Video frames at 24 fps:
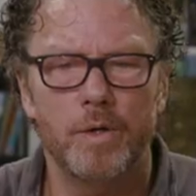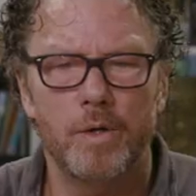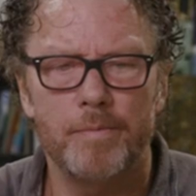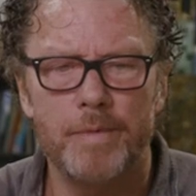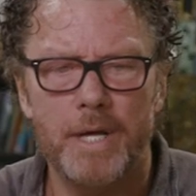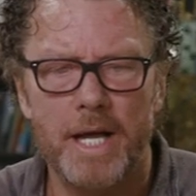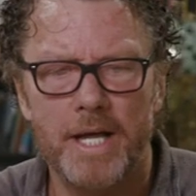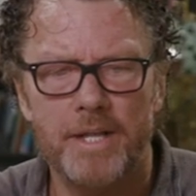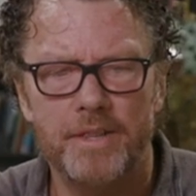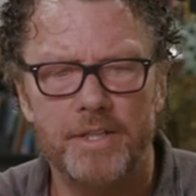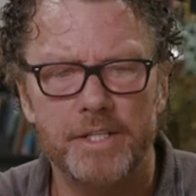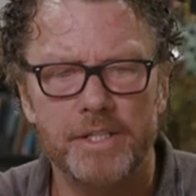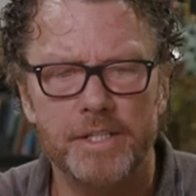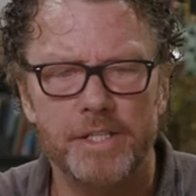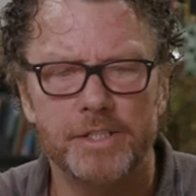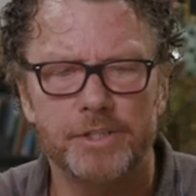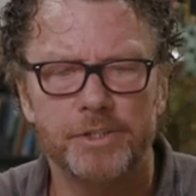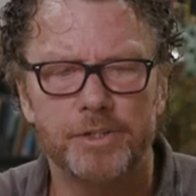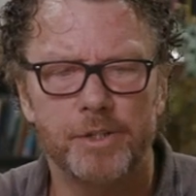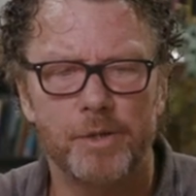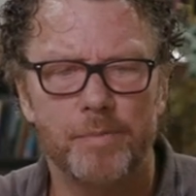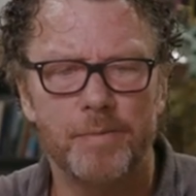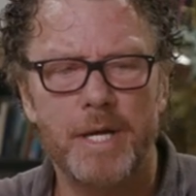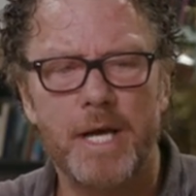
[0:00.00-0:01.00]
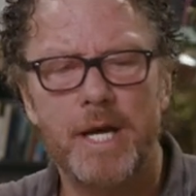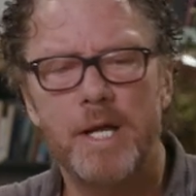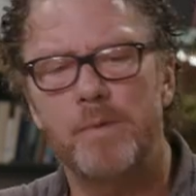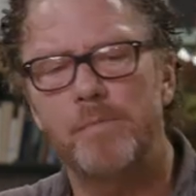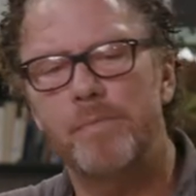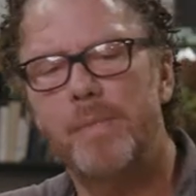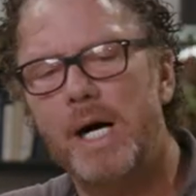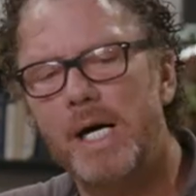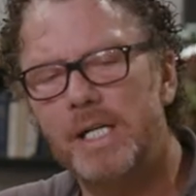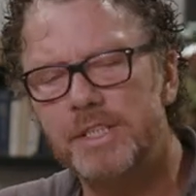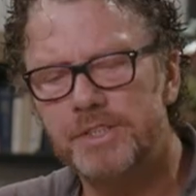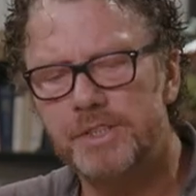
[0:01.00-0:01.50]
Let me add this. Let me add a
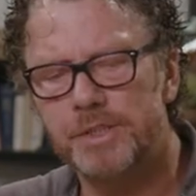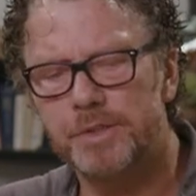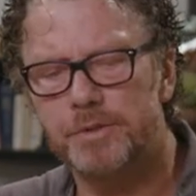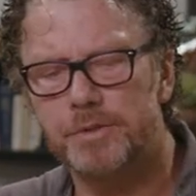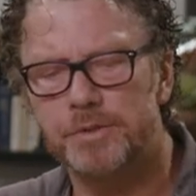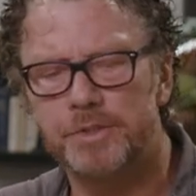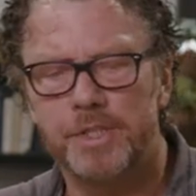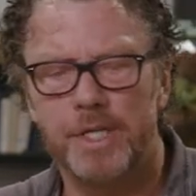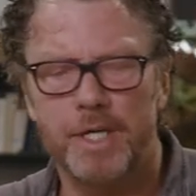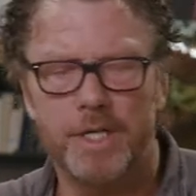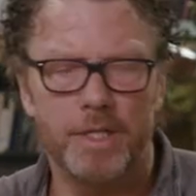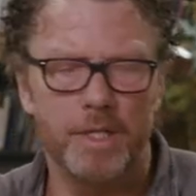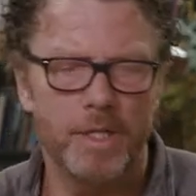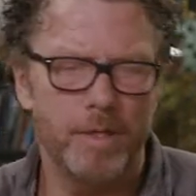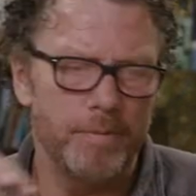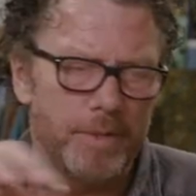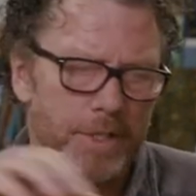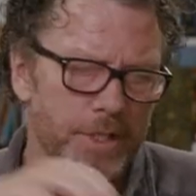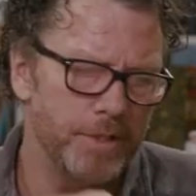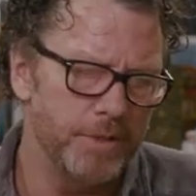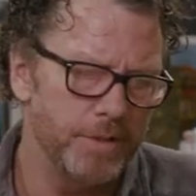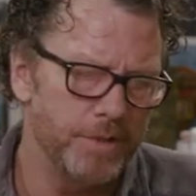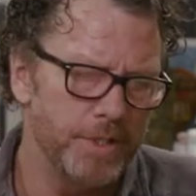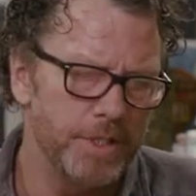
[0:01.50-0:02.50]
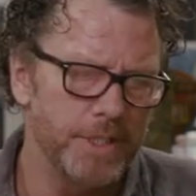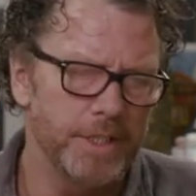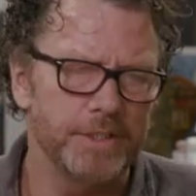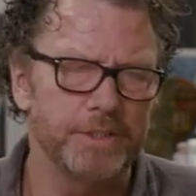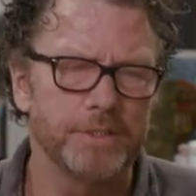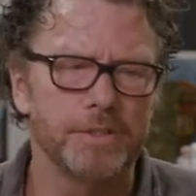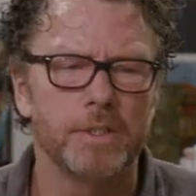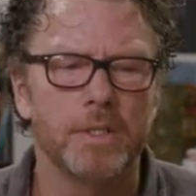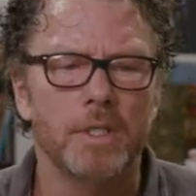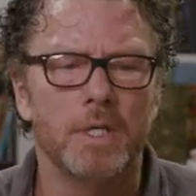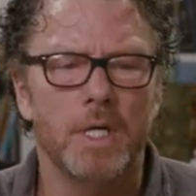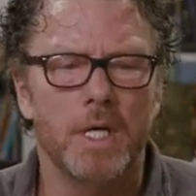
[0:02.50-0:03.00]
bicycle chain. Let me do
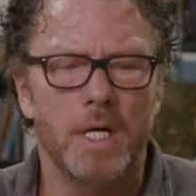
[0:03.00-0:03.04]
this.